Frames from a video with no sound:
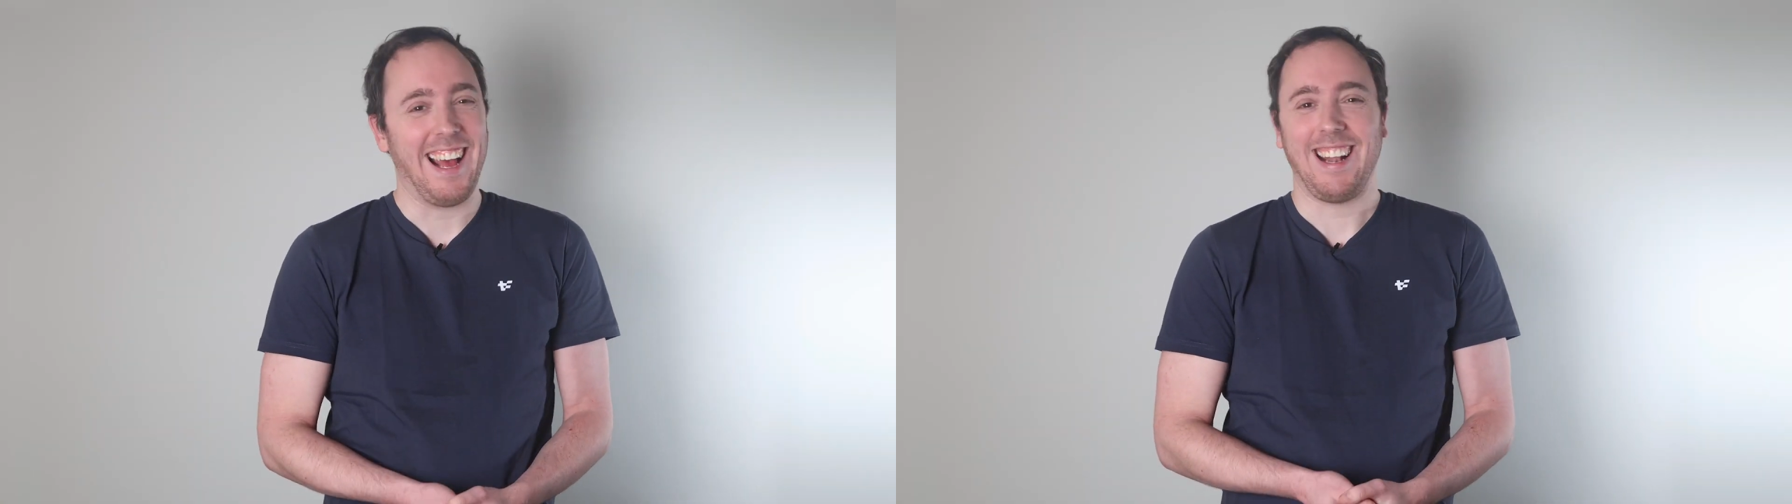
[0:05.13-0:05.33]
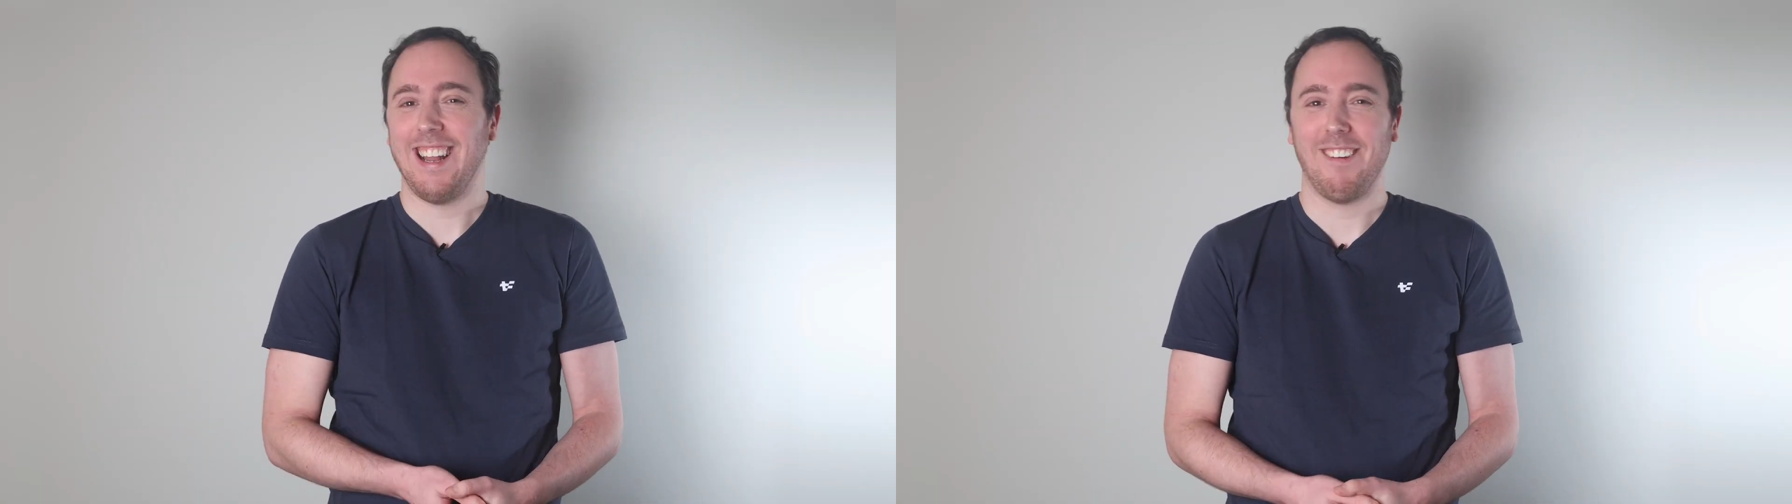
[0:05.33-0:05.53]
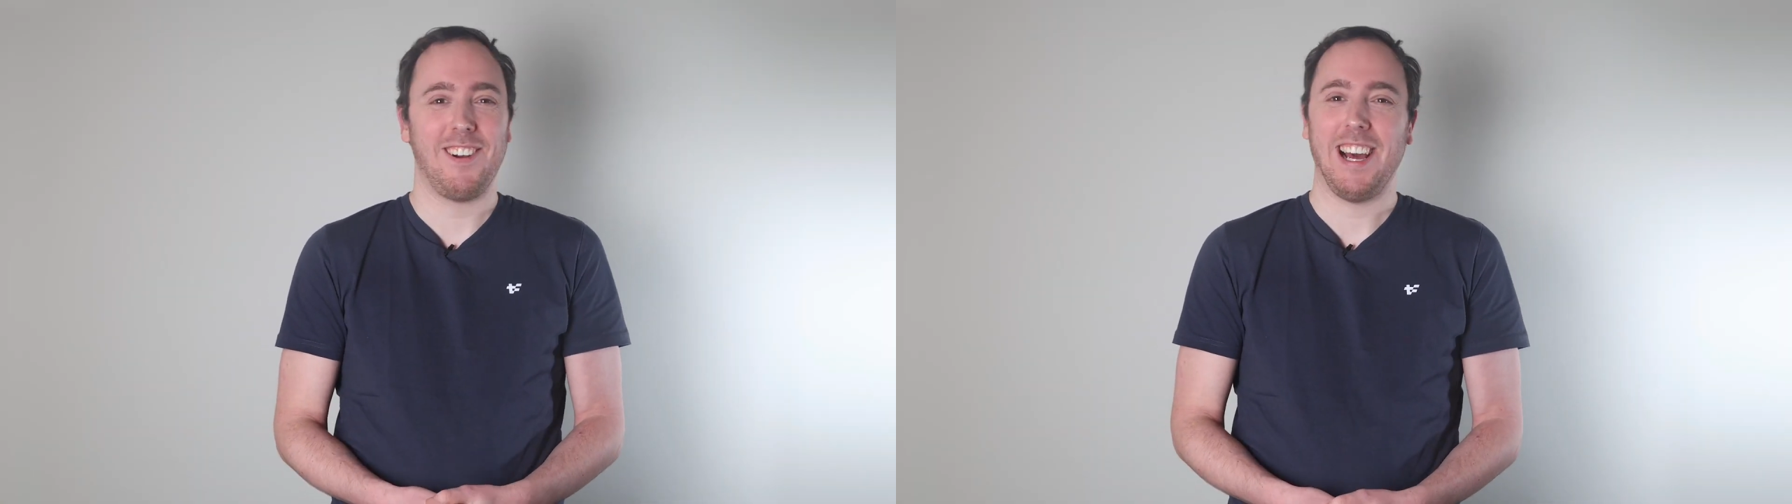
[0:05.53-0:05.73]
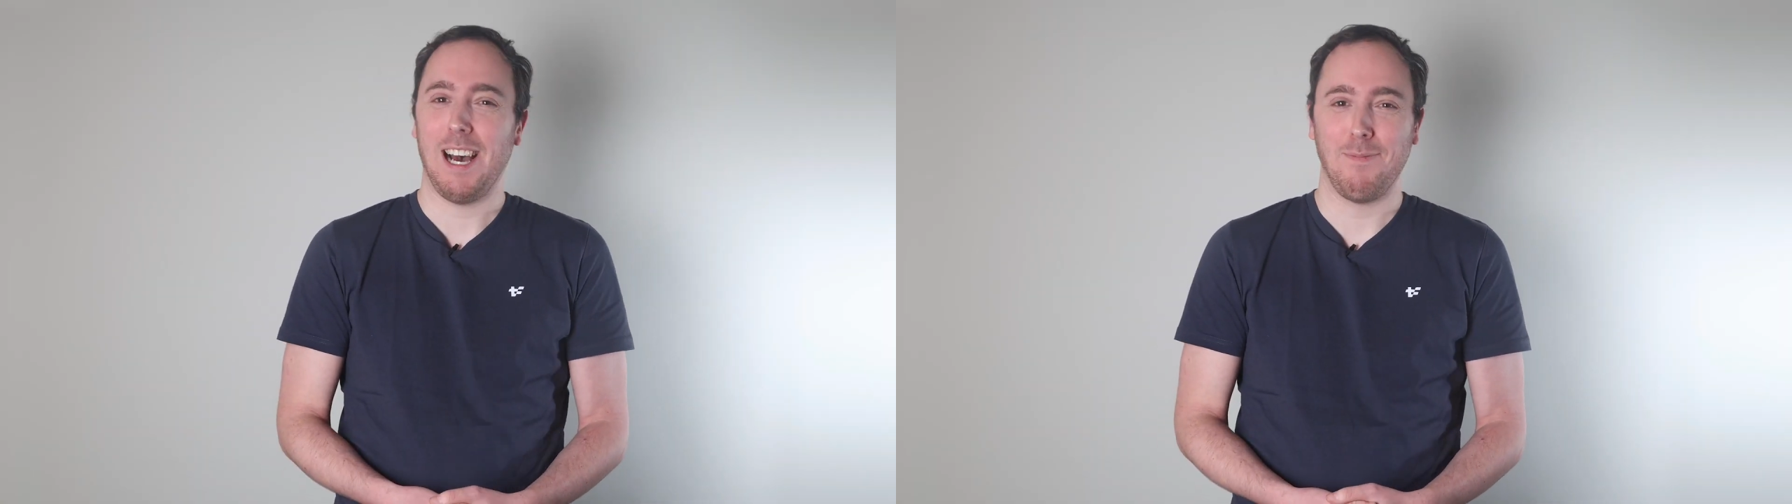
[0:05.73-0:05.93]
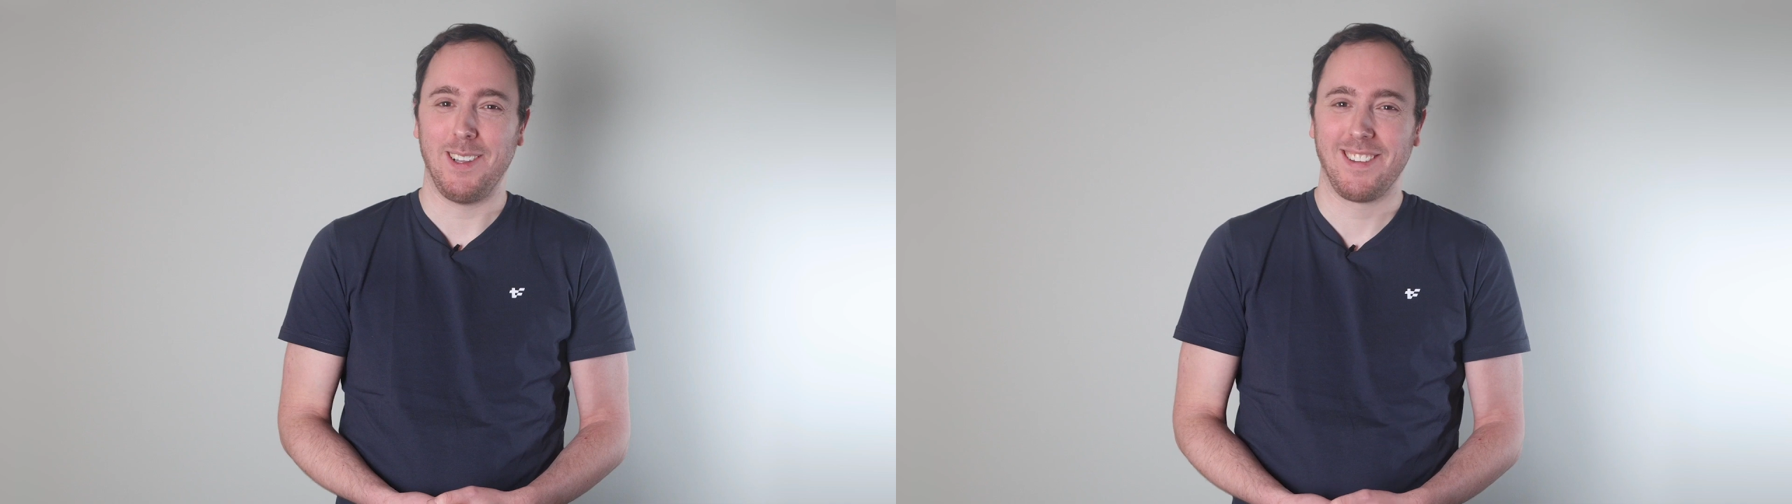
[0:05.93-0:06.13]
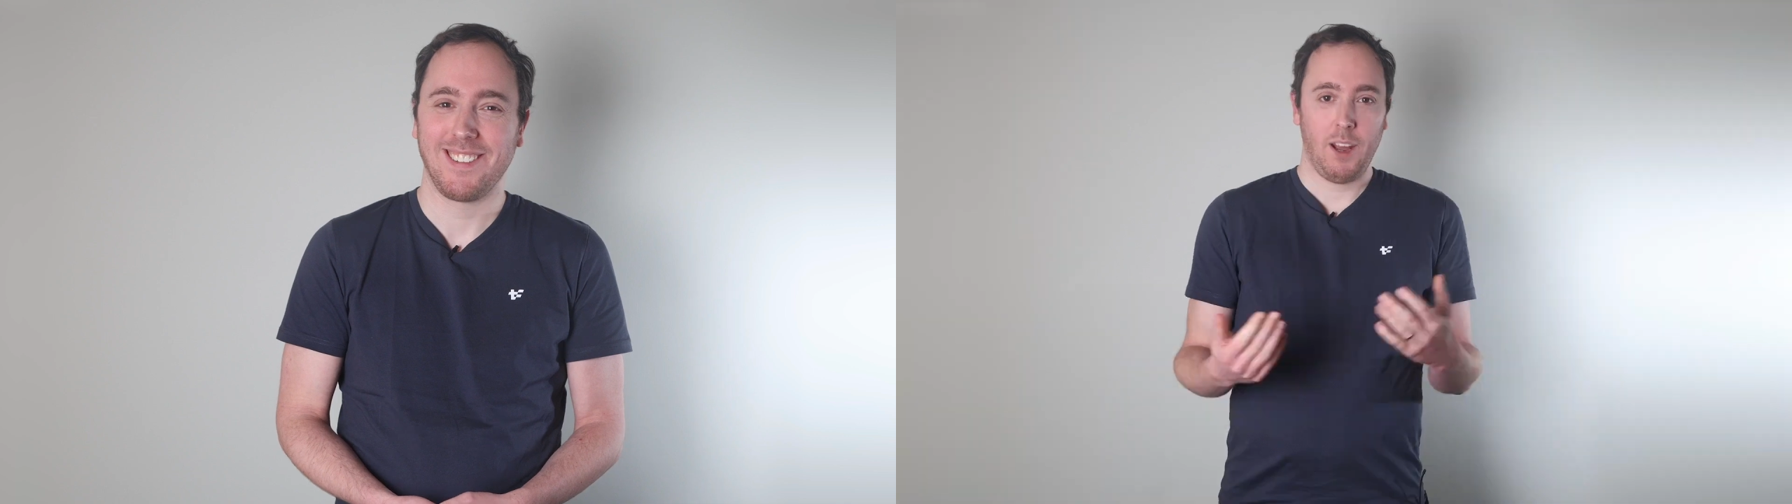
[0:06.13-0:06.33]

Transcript: that never happens.